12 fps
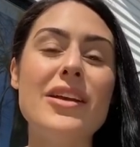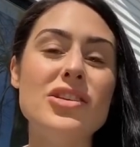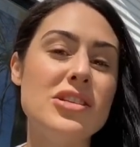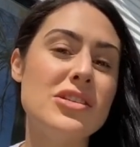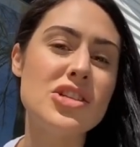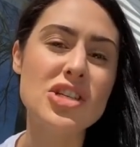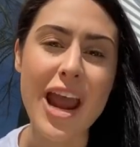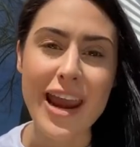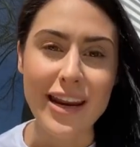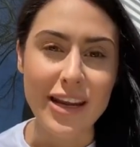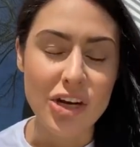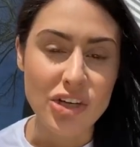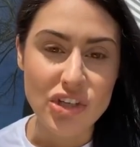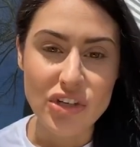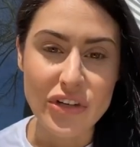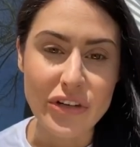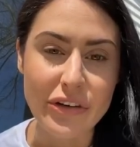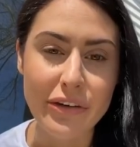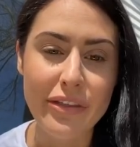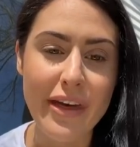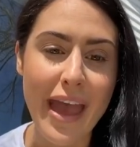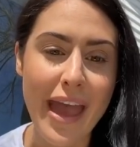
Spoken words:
just shining your truth.